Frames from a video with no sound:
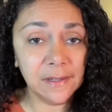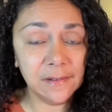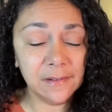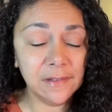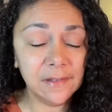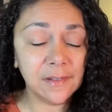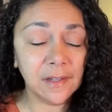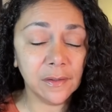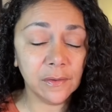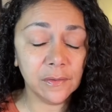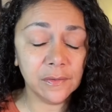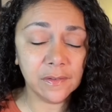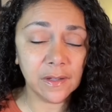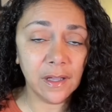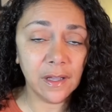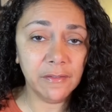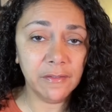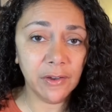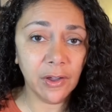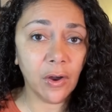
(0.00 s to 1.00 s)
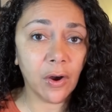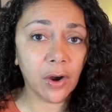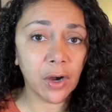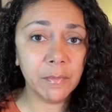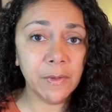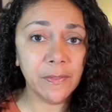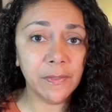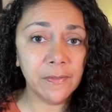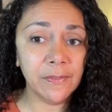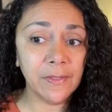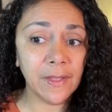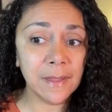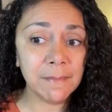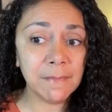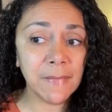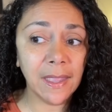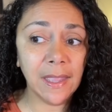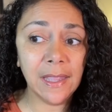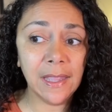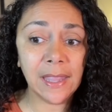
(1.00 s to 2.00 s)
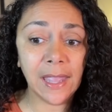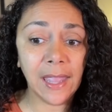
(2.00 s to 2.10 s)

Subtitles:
details of a garment that they make.